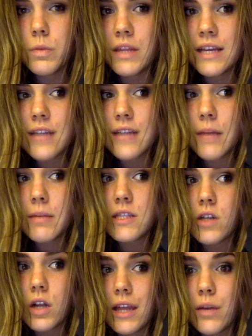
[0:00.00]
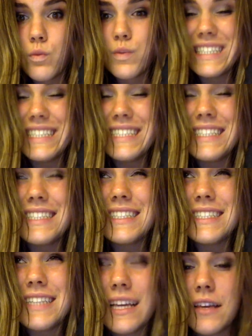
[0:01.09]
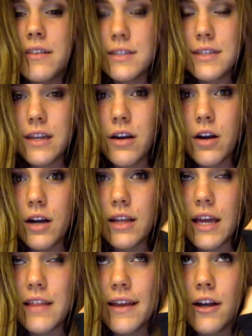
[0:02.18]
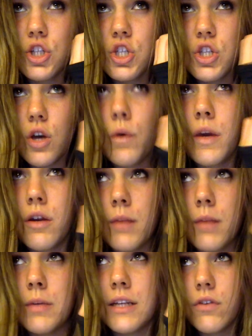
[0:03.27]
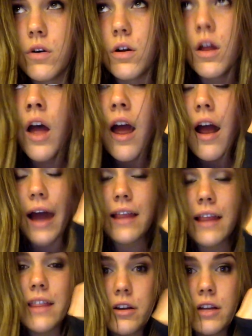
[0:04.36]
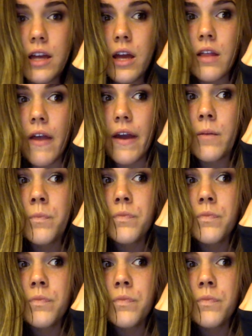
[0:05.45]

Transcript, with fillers: But the assignments are like ridiculously hard. Like they are so incredibly difficult. I literally like